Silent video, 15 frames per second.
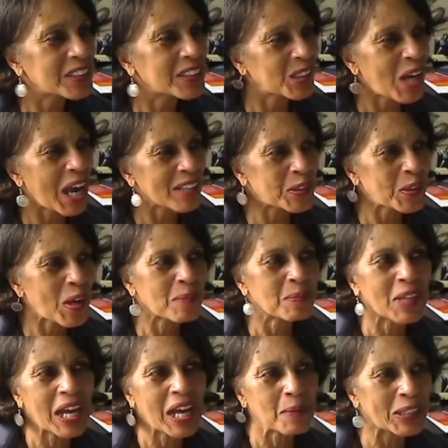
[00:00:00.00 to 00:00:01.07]
So
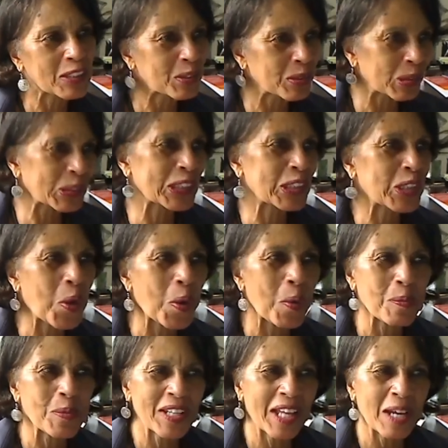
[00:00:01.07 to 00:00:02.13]
I'm at nursing
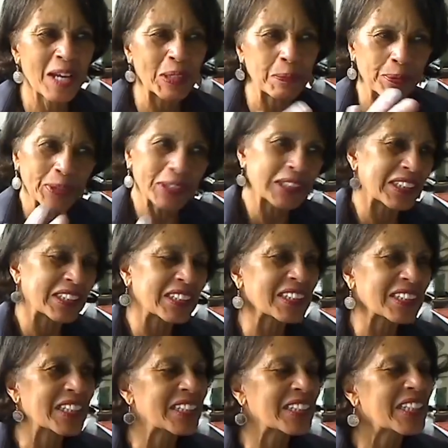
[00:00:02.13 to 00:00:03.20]
homes and I'm at
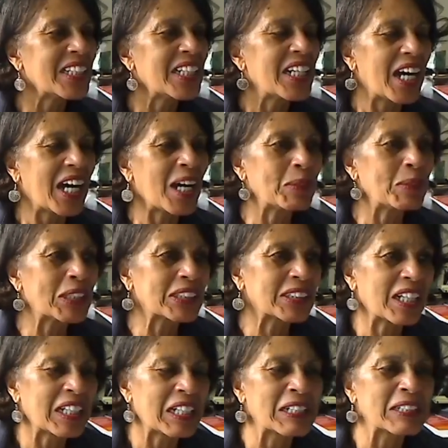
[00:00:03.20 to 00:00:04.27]
prisons and I'm at
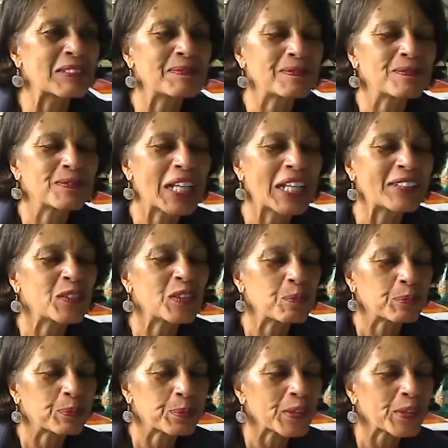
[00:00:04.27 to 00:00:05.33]
and
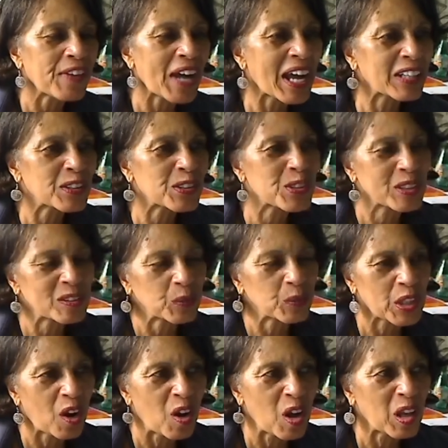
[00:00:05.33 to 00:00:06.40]
providers that
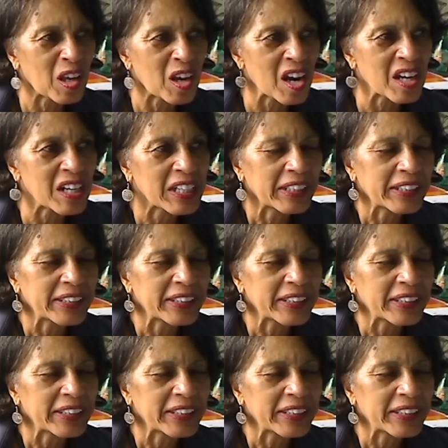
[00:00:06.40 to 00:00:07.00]
we all are